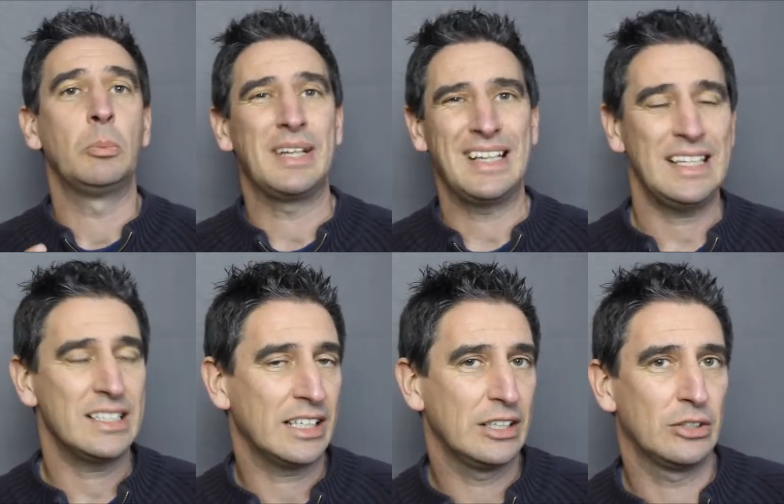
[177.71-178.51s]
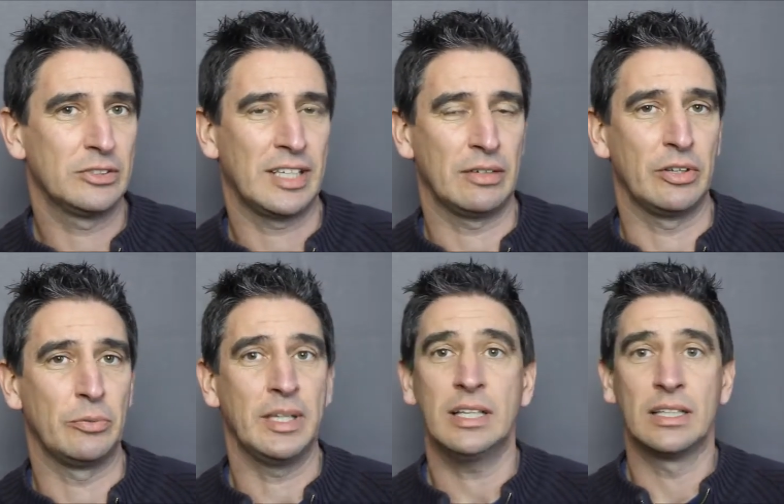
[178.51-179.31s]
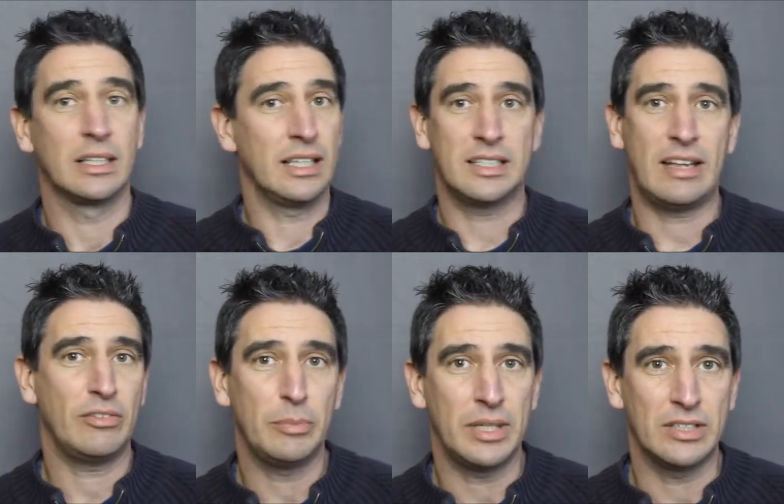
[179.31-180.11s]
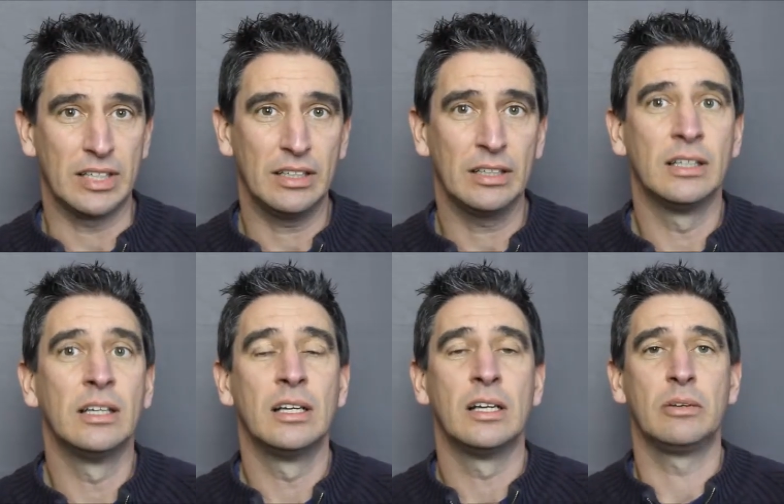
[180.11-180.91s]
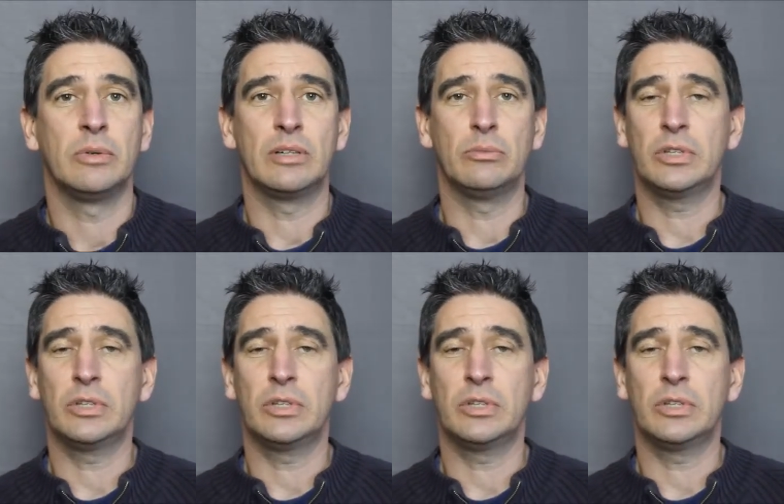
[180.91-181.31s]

Please get in contact with me, let's have a meeting, we can